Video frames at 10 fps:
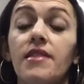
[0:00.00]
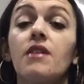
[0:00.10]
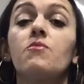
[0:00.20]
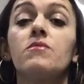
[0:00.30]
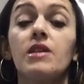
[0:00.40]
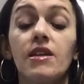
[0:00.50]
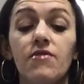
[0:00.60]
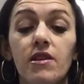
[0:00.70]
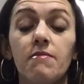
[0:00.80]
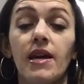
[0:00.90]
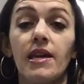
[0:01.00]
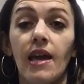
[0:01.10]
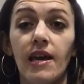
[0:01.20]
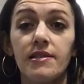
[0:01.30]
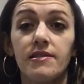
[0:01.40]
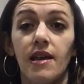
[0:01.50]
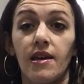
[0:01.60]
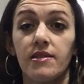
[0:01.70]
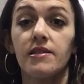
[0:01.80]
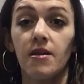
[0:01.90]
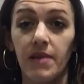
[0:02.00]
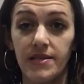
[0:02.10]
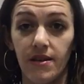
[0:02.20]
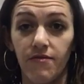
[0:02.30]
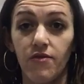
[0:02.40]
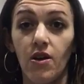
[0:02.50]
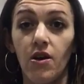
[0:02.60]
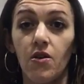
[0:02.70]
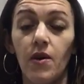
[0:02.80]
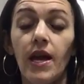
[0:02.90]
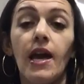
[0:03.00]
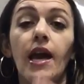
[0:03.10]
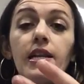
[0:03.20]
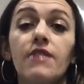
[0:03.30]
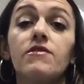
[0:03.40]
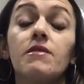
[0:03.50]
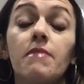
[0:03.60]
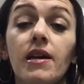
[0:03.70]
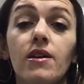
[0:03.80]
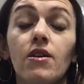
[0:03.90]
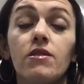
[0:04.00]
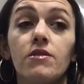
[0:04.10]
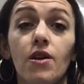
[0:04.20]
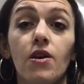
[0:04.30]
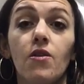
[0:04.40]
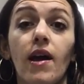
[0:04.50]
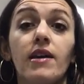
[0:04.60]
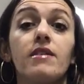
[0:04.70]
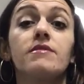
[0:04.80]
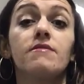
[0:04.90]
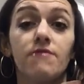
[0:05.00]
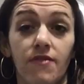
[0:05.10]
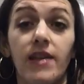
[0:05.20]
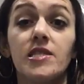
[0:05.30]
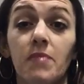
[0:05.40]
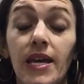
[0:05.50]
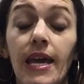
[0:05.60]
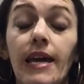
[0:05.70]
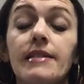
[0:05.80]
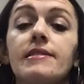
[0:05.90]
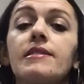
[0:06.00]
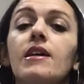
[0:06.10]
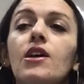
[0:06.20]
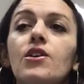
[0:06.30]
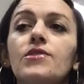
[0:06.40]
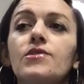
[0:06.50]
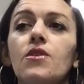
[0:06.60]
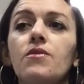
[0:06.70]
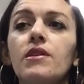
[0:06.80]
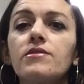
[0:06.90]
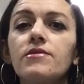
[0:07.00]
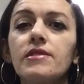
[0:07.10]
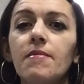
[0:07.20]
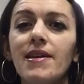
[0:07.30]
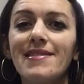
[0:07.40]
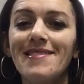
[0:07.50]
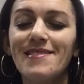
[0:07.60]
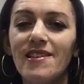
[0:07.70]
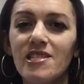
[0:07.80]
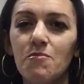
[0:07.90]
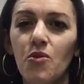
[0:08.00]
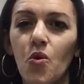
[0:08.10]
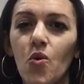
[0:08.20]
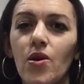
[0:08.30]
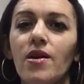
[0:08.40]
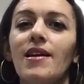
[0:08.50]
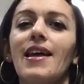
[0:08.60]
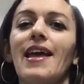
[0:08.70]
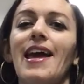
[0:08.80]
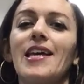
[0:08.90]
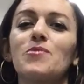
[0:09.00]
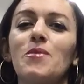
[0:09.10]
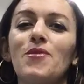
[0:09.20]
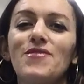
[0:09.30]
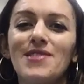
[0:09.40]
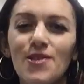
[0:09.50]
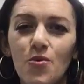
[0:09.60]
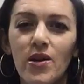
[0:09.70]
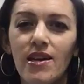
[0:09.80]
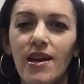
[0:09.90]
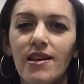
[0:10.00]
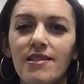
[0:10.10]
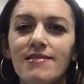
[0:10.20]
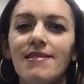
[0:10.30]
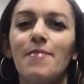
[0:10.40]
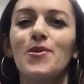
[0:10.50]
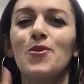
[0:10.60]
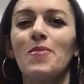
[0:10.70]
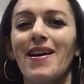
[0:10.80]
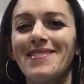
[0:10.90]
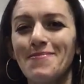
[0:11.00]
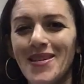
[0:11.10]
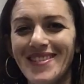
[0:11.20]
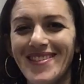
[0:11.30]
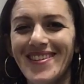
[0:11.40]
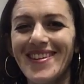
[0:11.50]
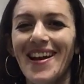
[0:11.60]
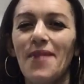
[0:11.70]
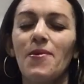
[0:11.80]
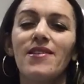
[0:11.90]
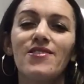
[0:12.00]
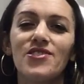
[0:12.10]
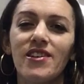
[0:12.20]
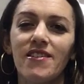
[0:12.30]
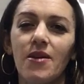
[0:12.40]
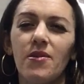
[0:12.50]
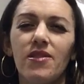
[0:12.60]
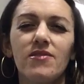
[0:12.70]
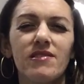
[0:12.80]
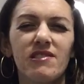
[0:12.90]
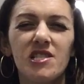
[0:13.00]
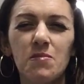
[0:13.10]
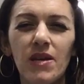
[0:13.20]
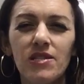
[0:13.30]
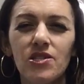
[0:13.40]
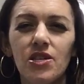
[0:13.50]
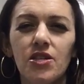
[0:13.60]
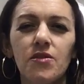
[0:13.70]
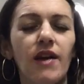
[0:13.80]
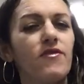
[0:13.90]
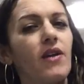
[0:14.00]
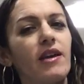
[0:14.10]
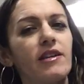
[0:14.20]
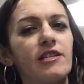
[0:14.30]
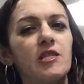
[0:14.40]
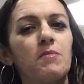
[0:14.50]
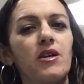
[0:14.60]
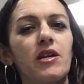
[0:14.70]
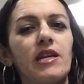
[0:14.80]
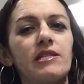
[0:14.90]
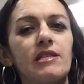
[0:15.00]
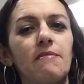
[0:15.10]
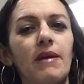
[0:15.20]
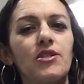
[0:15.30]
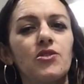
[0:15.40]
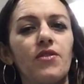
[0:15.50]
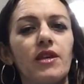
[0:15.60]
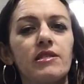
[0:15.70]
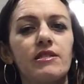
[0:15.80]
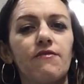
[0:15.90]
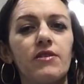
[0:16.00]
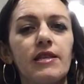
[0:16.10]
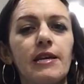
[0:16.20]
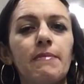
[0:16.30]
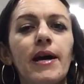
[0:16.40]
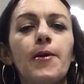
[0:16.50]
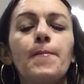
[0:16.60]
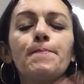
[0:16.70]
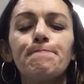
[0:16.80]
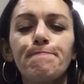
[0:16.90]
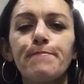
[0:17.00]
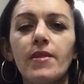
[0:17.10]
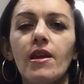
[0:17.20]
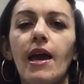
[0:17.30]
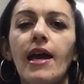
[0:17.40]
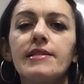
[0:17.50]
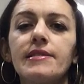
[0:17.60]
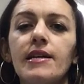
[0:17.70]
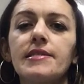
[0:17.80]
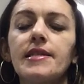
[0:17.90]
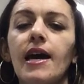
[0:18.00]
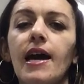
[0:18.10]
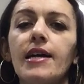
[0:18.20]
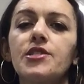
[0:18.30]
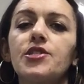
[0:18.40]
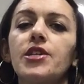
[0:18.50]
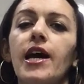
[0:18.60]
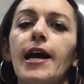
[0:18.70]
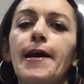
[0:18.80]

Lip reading: That even in my yes, I can tell myself no, and even in my no, I can find my yes. So these are some ideas to explore as we move into the weekend. I'm gonna go back to my dinner. I wanted to share that with you. Does it speak to you? Have you had an experience that made you think differently about hands-on touch?